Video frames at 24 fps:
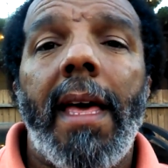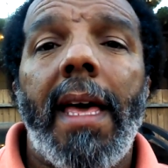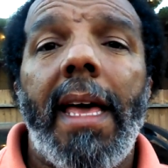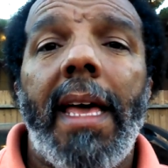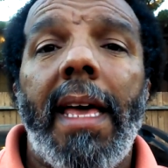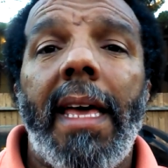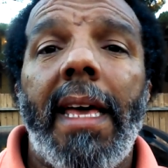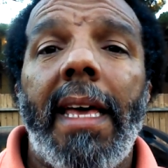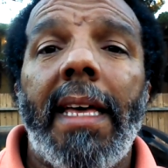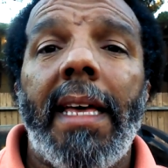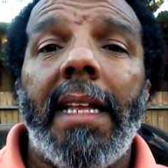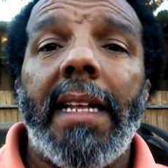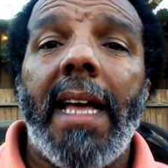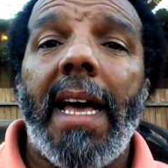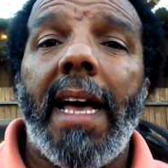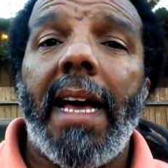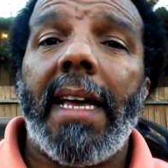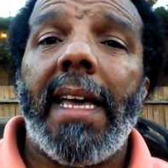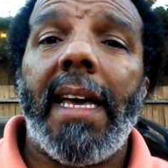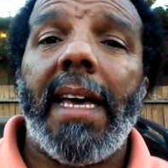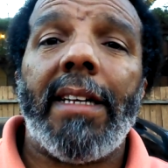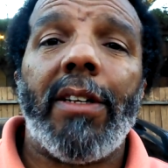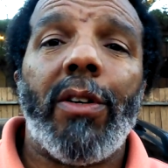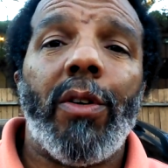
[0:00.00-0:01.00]
And
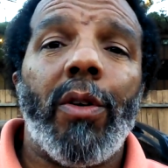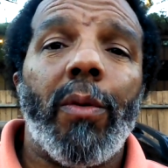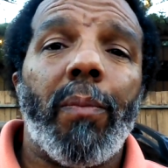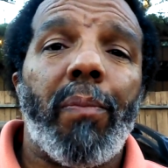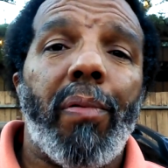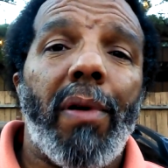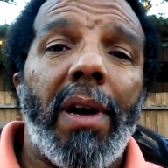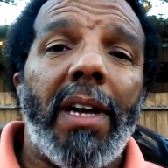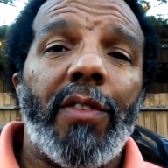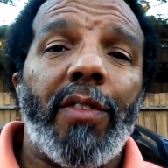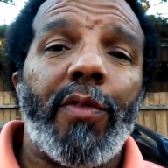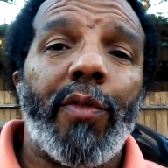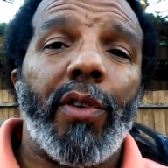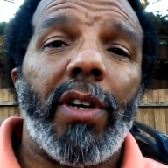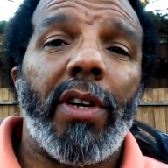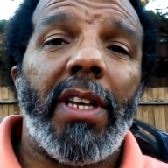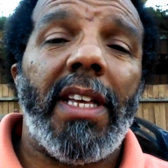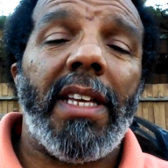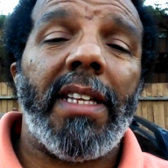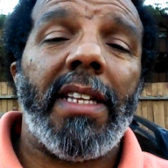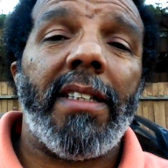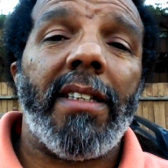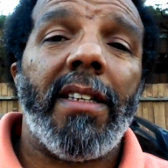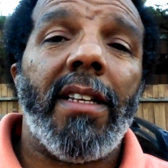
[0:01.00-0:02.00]
I got a good price for
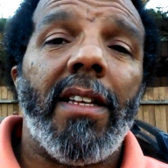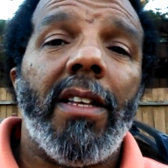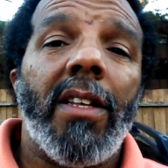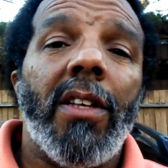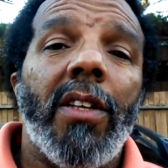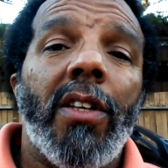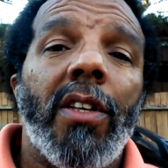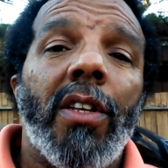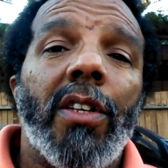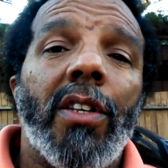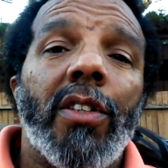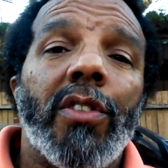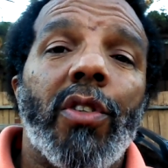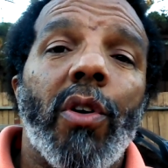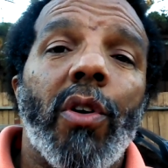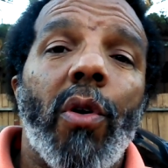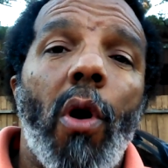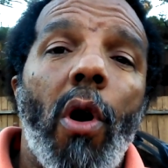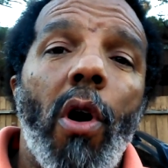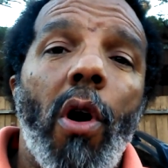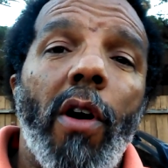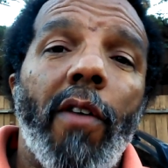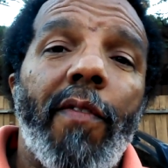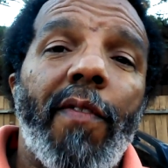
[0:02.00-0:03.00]
it.
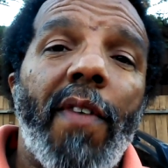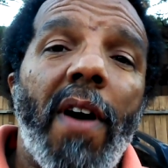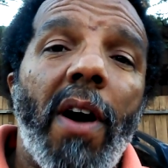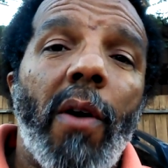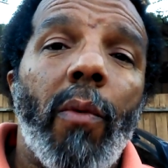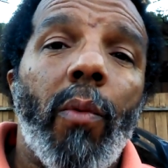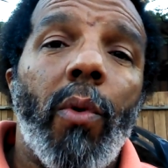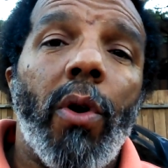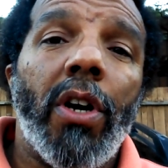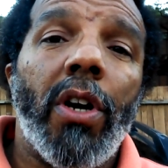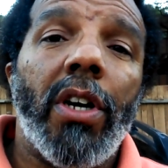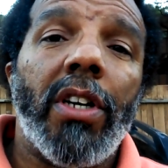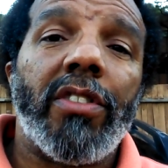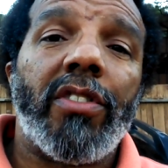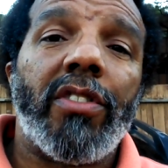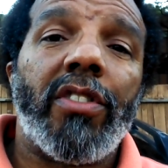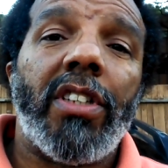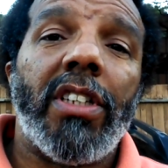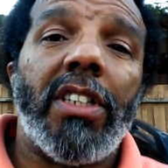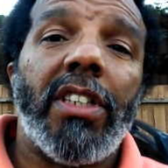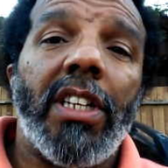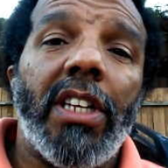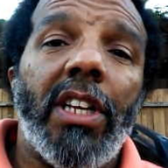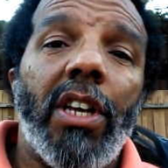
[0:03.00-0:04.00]
So off I was
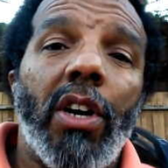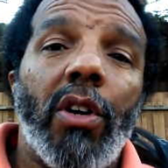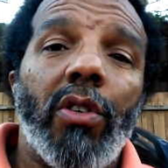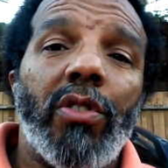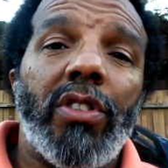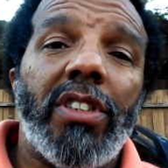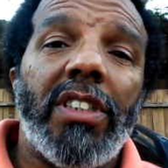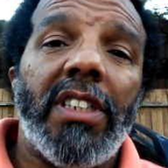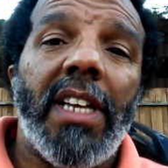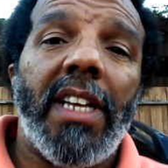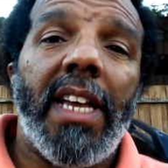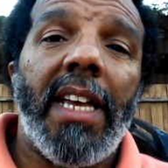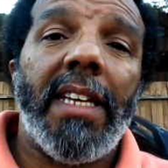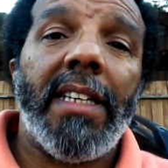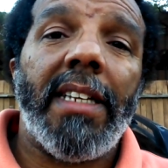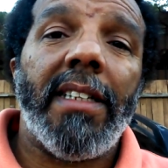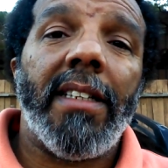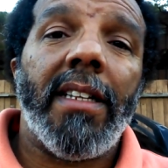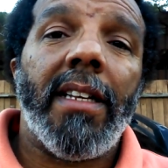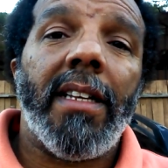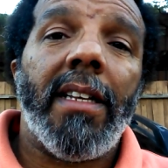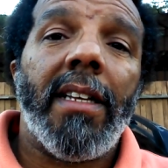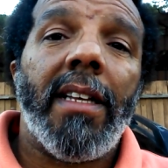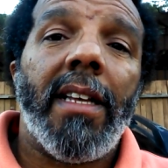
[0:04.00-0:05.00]
to negotiate
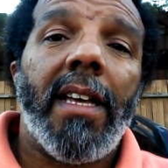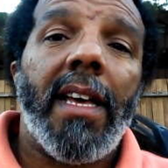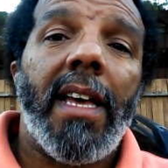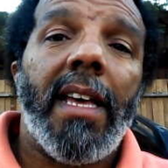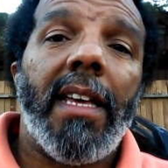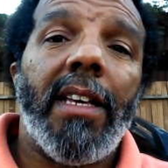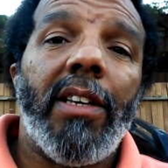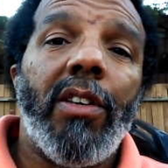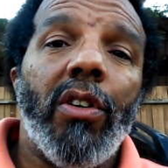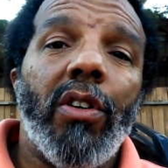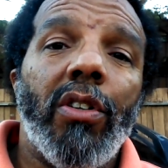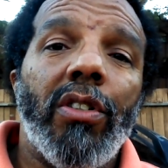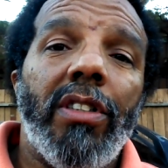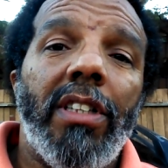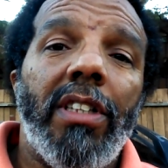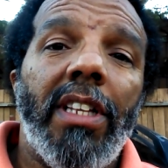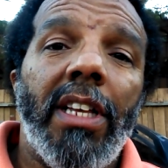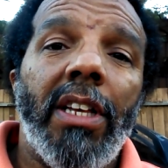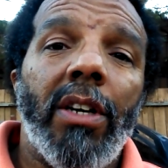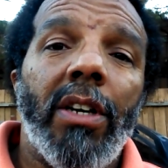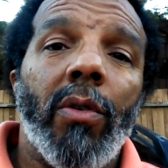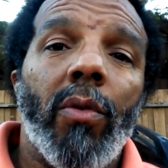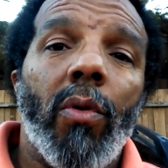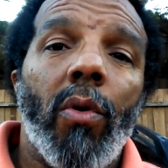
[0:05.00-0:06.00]
a good
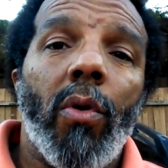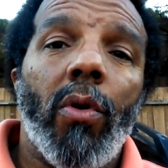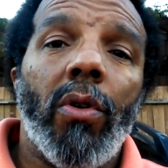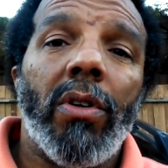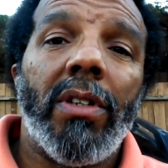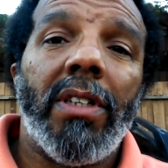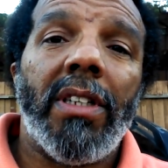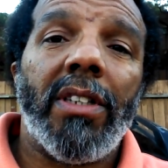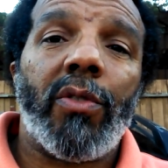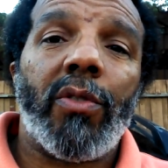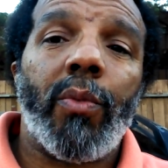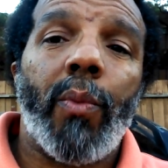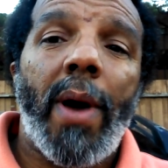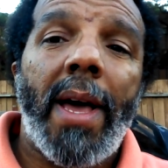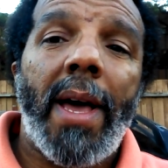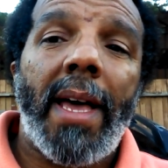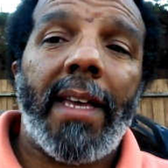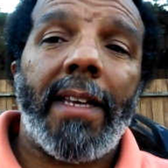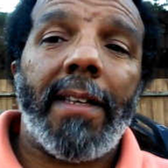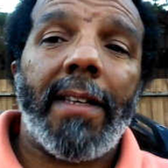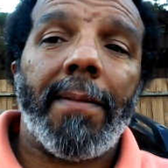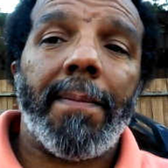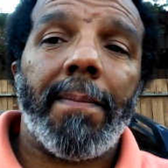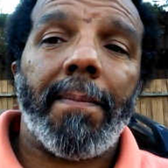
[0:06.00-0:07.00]
deal on this wagon.